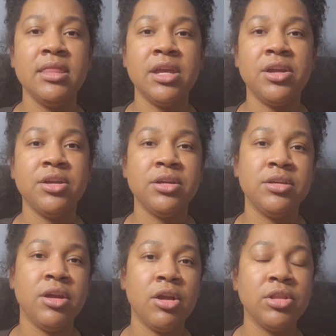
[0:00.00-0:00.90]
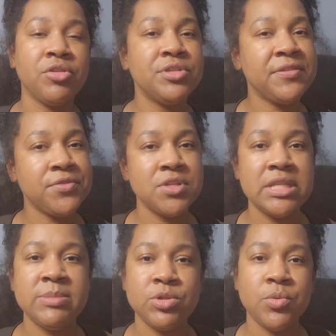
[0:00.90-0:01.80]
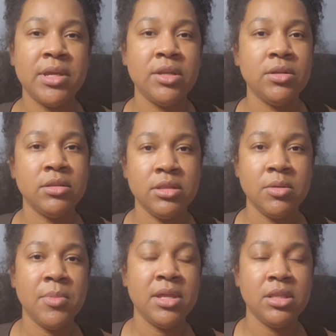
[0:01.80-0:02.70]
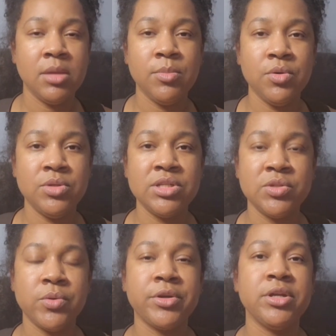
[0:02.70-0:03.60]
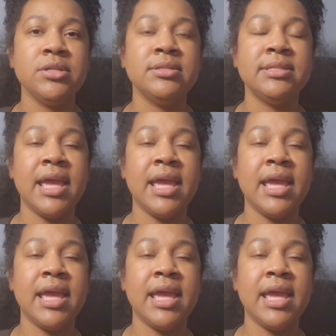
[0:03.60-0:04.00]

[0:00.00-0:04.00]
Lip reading: there are little differences between the mood disorders,